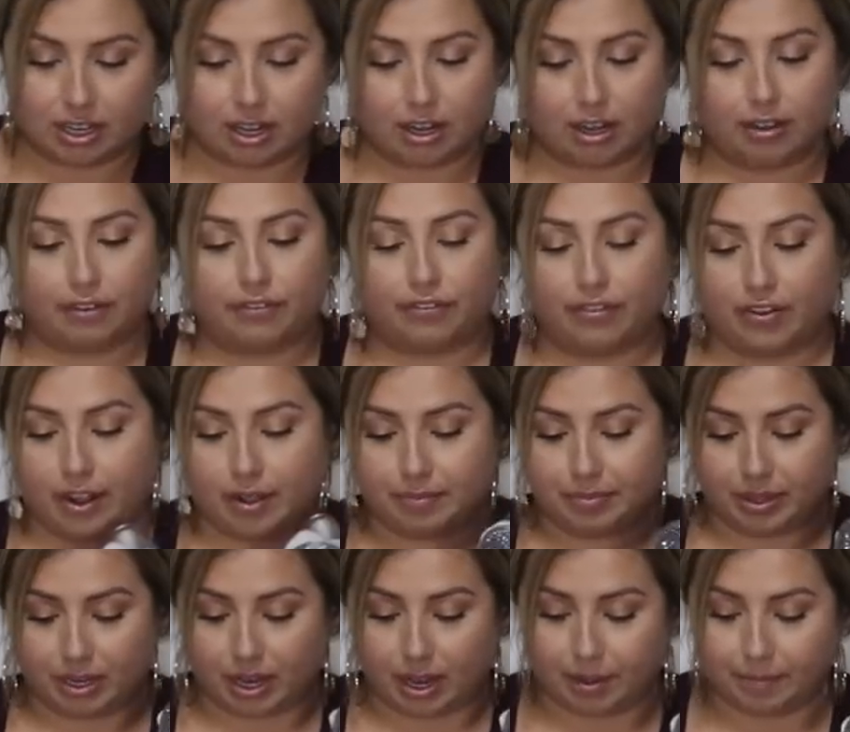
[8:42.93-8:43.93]
are
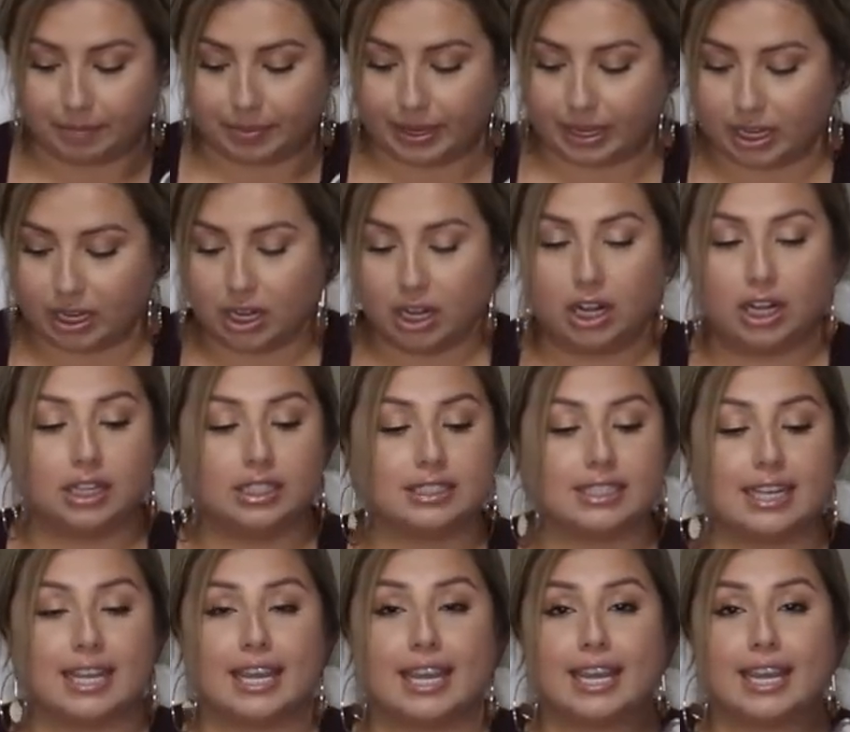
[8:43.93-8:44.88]
from the company called